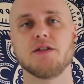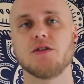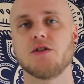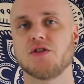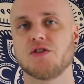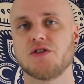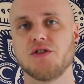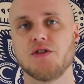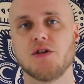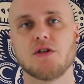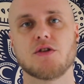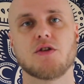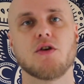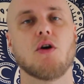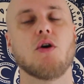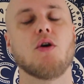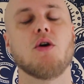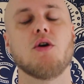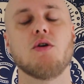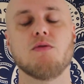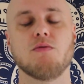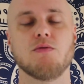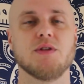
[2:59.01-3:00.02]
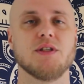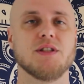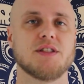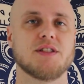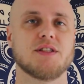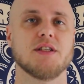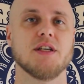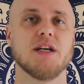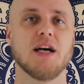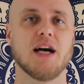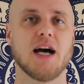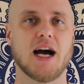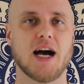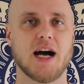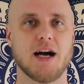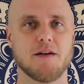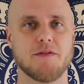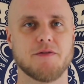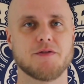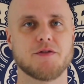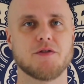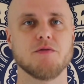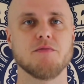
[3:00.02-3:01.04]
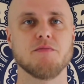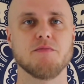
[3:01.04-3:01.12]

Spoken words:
does not always have to